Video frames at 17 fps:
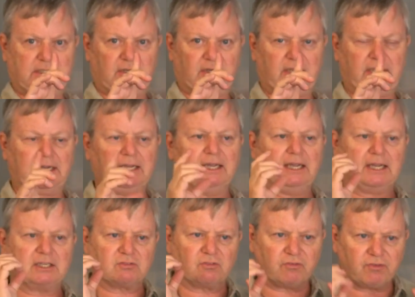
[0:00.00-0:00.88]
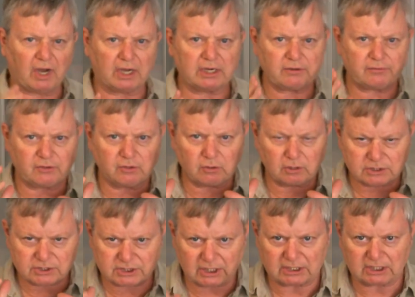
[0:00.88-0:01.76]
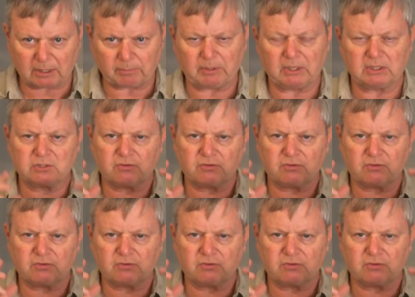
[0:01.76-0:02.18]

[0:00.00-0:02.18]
Okay, it's fine if you're set up.